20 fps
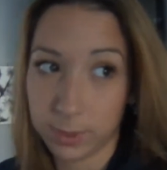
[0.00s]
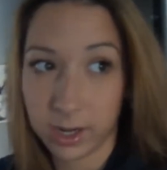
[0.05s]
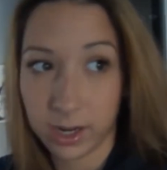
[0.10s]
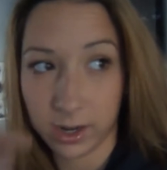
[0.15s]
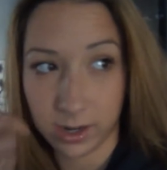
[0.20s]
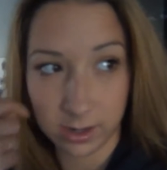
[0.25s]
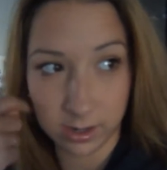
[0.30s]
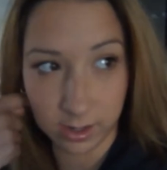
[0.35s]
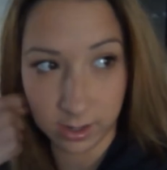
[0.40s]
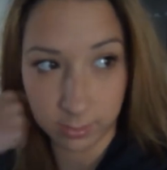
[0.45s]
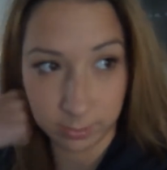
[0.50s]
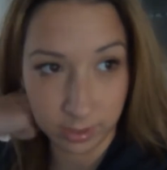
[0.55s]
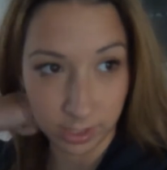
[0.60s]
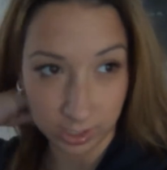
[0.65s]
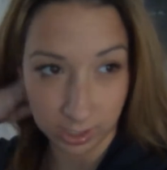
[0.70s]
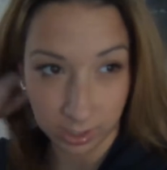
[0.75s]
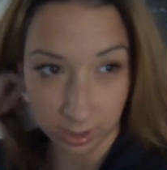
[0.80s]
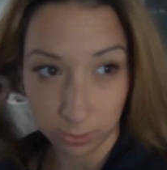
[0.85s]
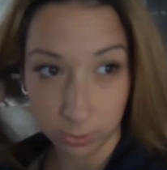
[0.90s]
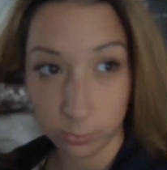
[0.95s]
but I ended up
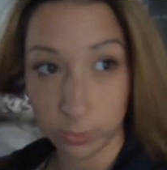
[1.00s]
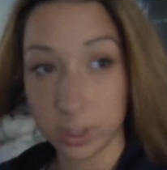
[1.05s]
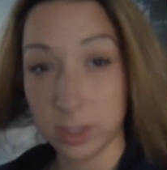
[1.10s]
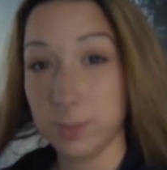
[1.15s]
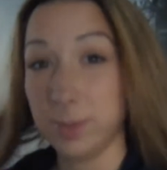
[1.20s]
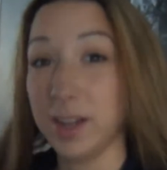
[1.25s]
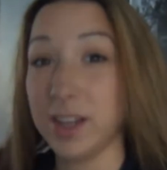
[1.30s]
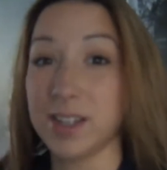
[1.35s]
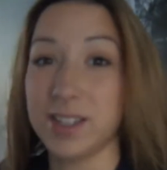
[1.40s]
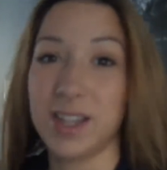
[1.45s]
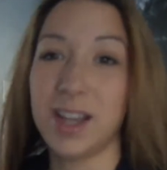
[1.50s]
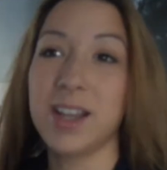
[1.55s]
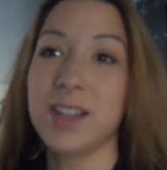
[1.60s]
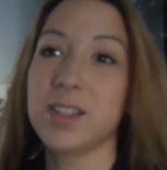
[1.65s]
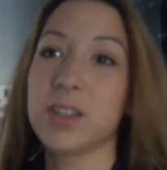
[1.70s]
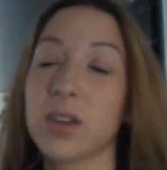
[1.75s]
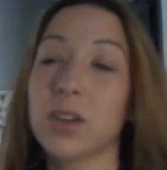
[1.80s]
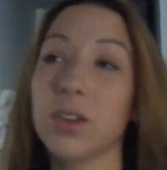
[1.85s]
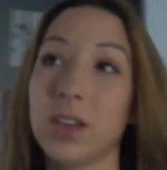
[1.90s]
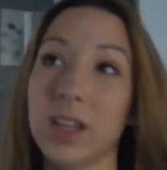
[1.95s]
getting other ones because
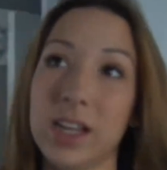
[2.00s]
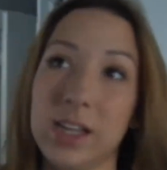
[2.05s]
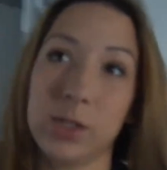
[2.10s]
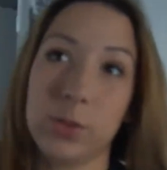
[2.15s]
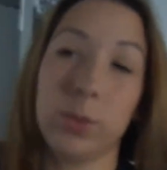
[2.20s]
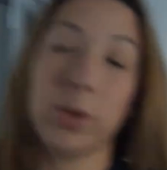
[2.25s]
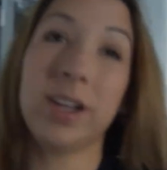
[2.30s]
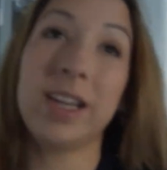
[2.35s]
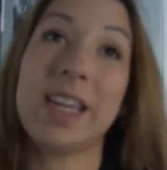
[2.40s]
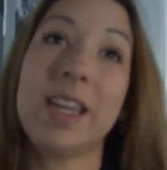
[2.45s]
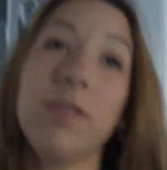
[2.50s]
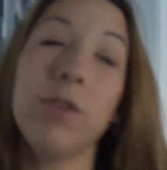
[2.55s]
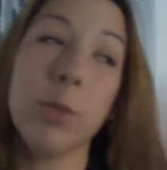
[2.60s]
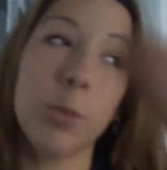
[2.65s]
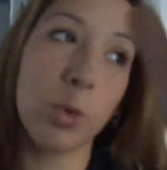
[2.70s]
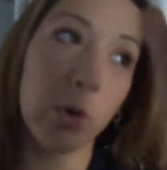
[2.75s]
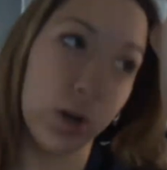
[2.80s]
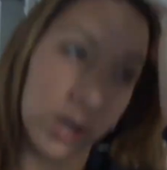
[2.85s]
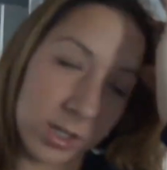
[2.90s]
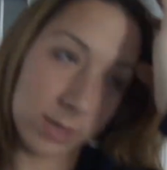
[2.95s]
icicle lights were
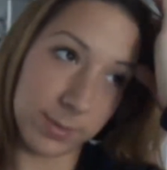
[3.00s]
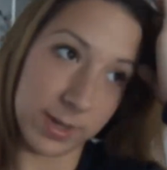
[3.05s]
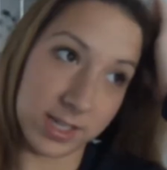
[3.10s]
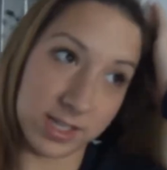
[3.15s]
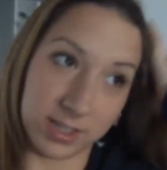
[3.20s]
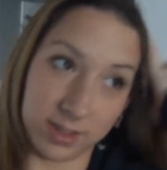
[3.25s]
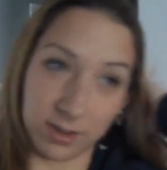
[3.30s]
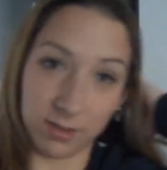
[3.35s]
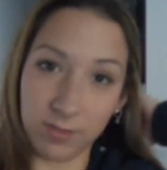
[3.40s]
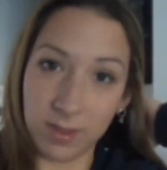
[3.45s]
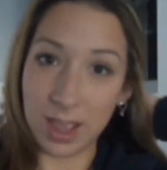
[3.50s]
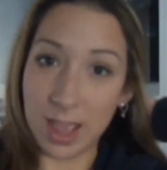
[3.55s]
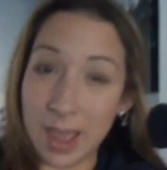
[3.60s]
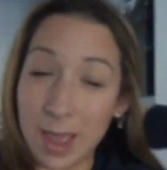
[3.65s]
even more expensive.